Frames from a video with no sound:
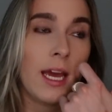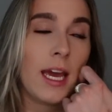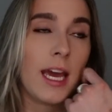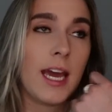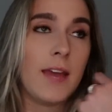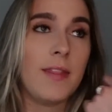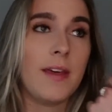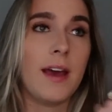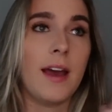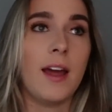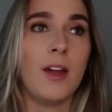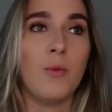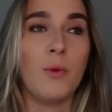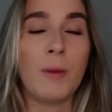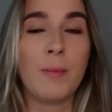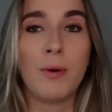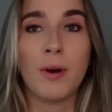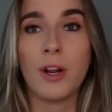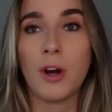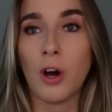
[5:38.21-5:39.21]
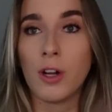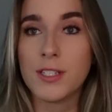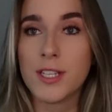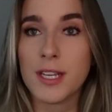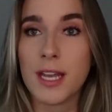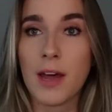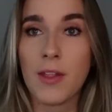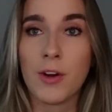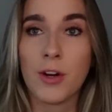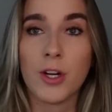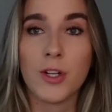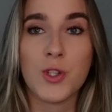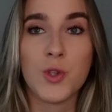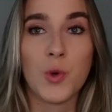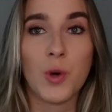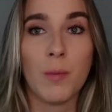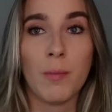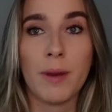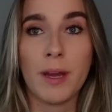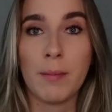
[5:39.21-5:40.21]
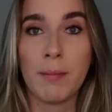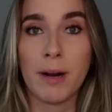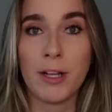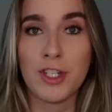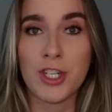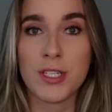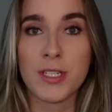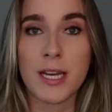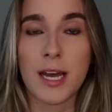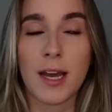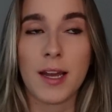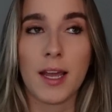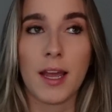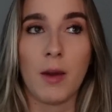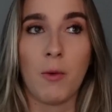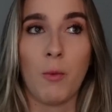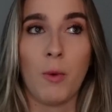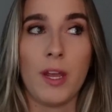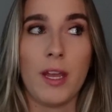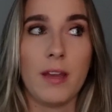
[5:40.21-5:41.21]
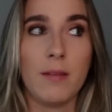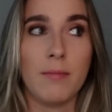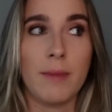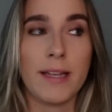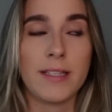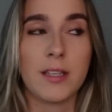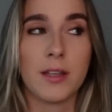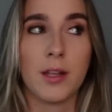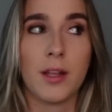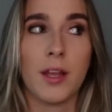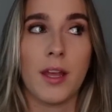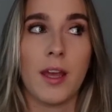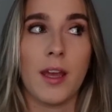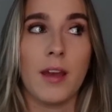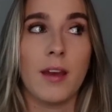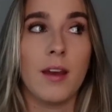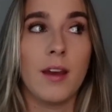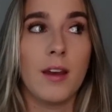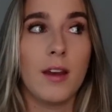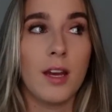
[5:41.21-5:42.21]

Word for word: And then we put it all together into a big budget deck and we basically,